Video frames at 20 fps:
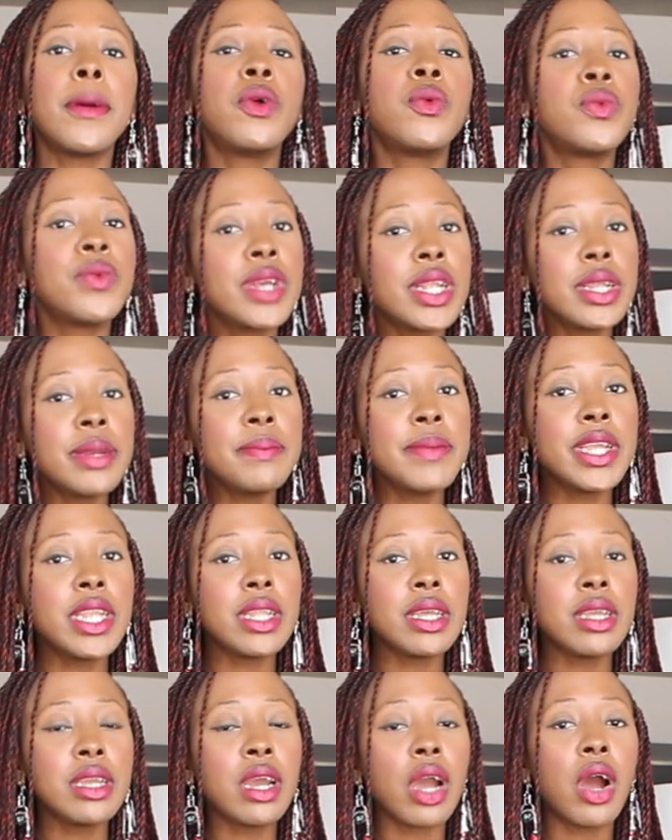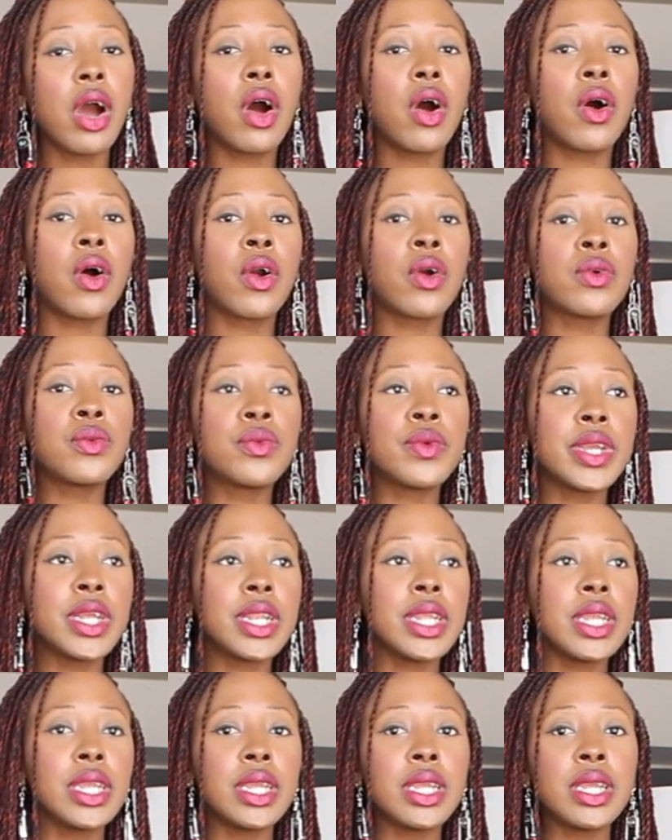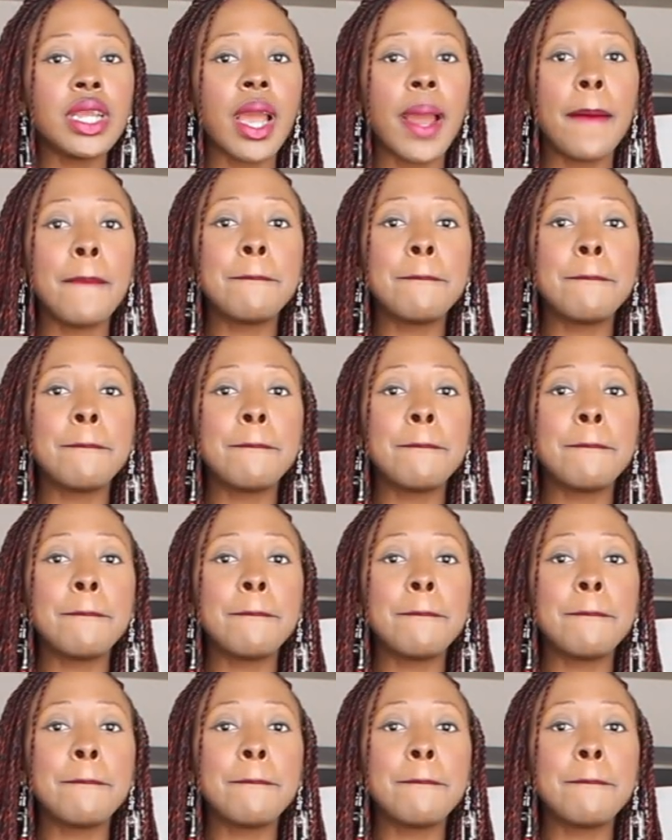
really mini or really